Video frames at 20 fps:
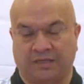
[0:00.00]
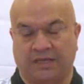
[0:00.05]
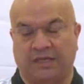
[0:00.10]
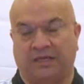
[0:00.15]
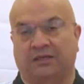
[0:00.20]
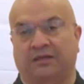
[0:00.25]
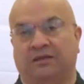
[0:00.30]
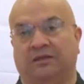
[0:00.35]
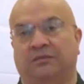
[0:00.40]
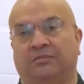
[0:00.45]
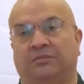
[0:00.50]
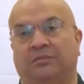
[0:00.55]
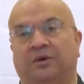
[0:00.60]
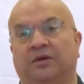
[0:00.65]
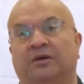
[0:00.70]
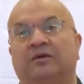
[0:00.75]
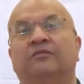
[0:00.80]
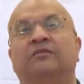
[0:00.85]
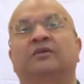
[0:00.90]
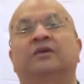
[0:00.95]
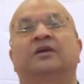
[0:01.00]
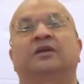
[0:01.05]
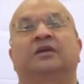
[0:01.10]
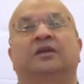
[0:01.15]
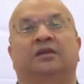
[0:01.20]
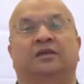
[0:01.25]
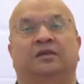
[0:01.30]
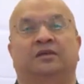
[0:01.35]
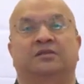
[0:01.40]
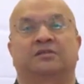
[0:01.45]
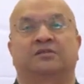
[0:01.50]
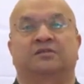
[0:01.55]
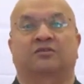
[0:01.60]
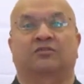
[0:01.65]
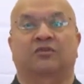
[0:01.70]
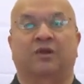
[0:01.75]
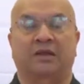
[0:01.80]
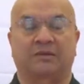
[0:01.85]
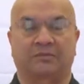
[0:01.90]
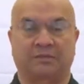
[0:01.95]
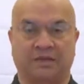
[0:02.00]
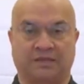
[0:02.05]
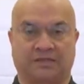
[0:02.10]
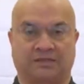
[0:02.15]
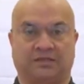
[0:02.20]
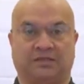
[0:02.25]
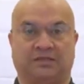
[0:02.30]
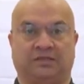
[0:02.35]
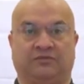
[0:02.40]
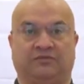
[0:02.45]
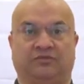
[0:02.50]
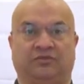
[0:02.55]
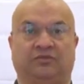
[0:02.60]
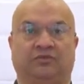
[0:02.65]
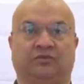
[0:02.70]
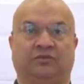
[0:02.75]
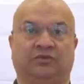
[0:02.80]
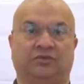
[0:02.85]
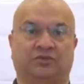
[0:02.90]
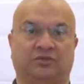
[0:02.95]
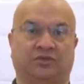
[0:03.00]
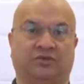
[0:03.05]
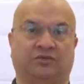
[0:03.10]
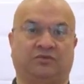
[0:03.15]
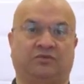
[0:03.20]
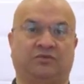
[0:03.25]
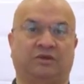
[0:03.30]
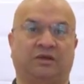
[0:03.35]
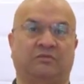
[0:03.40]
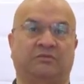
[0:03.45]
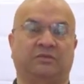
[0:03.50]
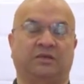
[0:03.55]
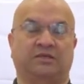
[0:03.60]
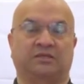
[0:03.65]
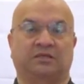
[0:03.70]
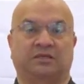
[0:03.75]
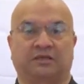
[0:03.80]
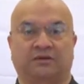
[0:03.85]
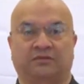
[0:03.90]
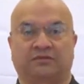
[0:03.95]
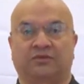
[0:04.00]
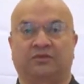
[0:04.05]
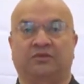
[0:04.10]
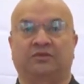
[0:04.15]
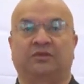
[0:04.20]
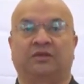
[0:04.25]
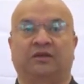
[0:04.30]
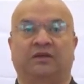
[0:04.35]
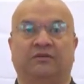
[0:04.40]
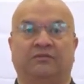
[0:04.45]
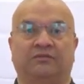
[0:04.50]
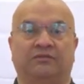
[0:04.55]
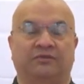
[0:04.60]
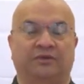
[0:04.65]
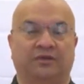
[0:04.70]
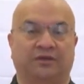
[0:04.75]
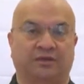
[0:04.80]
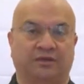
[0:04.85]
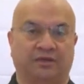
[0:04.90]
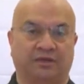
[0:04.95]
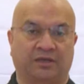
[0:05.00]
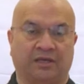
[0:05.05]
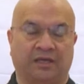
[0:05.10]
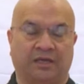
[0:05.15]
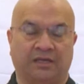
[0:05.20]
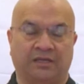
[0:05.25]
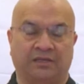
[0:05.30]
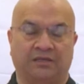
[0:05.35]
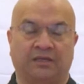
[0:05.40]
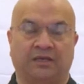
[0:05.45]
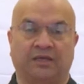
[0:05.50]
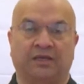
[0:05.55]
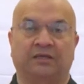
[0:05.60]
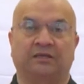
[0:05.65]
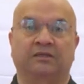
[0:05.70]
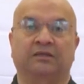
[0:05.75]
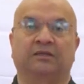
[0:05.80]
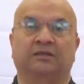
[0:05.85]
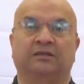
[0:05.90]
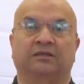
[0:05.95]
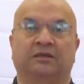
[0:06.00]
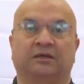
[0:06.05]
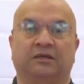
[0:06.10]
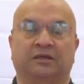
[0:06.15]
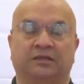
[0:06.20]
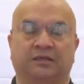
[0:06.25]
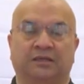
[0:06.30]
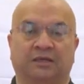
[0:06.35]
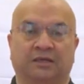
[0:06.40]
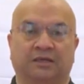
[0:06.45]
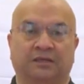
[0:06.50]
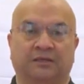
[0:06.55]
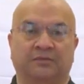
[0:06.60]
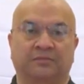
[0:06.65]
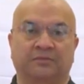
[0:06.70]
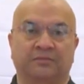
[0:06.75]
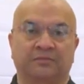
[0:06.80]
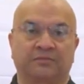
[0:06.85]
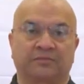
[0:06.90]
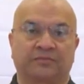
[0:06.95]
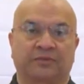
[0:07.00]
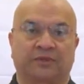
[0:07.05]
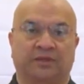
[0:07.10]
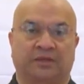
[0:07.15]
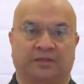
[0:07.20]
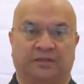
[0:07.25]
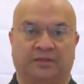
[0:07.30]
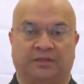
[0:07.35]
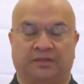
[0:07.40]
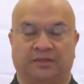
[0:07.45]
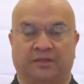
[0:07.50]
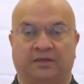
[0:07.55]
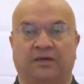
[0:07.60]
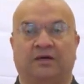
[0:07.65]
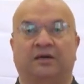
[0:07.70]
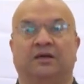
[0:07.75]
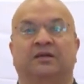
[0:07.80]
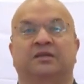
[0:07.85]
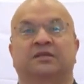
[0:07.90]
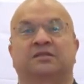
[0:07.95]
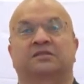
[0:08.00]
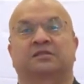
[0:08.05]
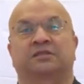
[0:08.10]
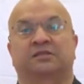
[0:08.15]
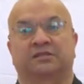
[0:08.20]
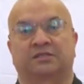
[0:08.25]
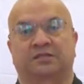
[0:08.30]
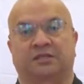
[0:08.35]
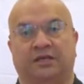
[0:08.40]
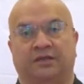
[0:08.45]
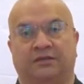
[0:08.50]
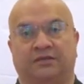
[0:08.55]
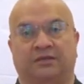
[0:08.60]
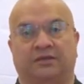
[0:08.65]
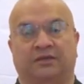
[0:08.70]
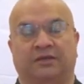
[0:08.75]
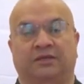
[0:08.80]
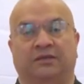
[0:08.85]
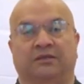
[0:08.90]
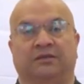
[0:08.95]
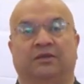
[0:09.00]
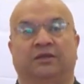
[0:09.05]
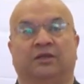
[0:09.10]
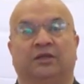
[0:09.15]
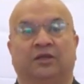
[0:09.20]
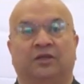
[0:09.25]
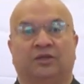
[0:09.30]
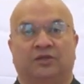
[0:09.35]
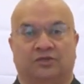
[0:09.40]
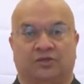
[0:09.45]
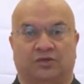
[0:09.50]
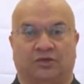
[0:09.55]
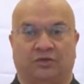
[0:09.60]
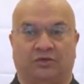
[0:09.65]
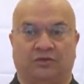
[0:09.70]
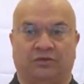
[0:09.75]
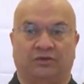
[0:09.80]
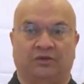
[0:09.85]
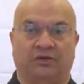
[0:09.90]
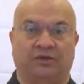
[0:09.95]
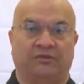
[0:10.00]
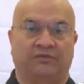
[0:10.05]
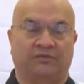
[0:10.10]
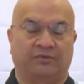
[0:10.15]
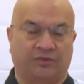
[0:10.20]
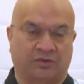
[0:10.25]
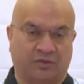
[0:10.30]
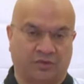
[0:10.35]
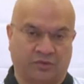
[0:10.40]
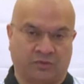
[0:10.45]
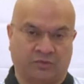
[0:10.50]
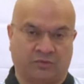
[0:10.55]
dan and above is grandmaster level. So grandmaster level, you have 8 dan, 9 dan, and then the highest is 10th dan. So you have